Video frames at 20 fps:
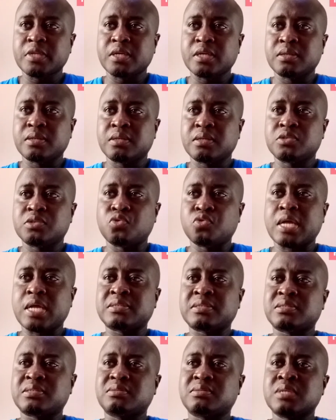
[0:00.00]
So
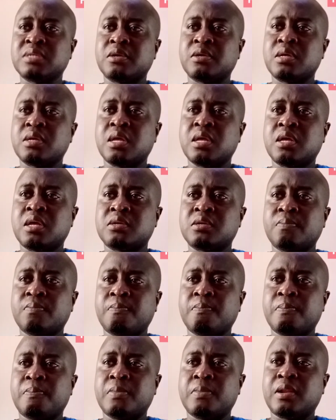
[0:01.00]
that's
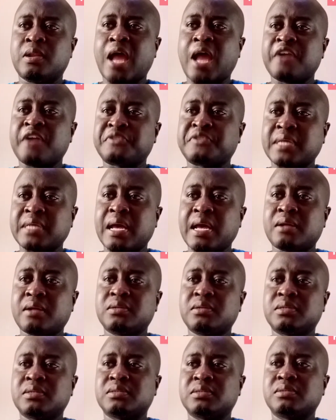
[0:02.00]
lifestyle
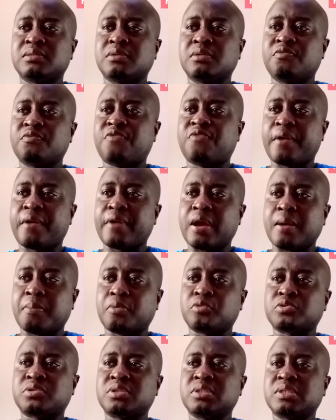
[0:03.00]

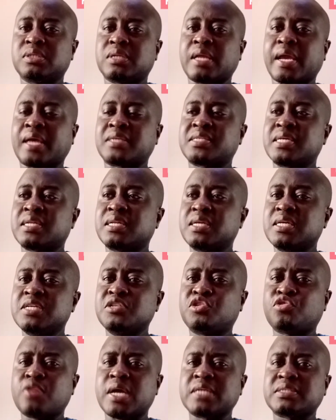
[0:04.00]
variables. Like I said,
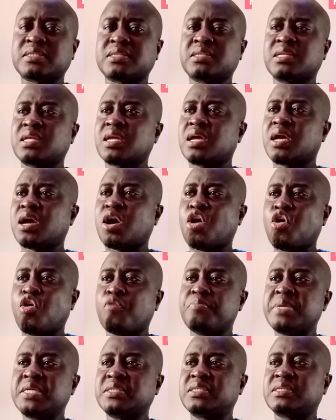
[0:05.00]
interest,
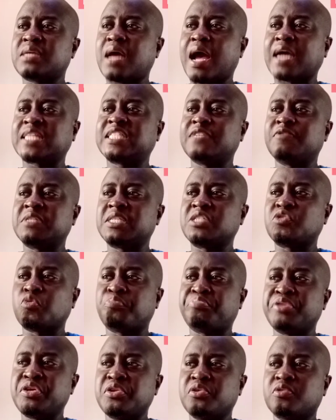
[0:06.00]
hobbies, activities,
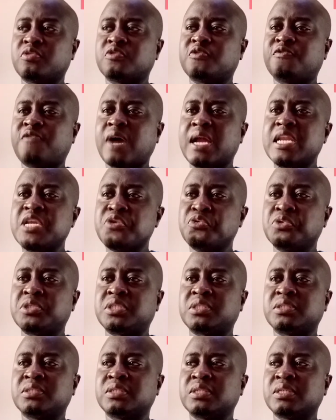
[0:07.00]
opinions,
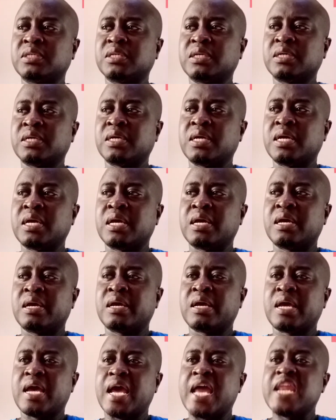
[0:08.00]
values,
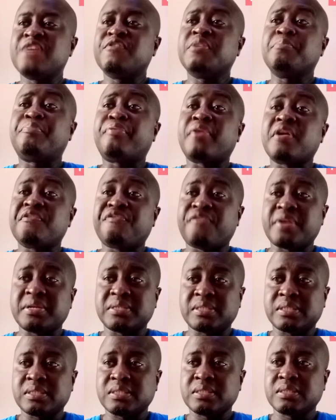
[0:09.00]
and even
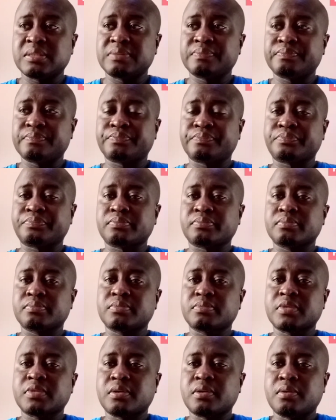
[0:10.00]
preference.
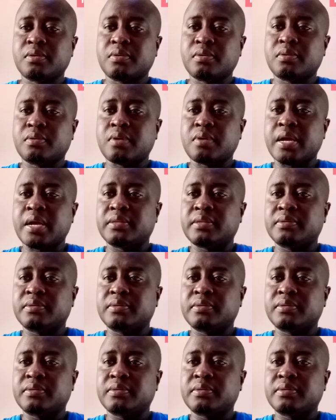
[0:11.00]
Right.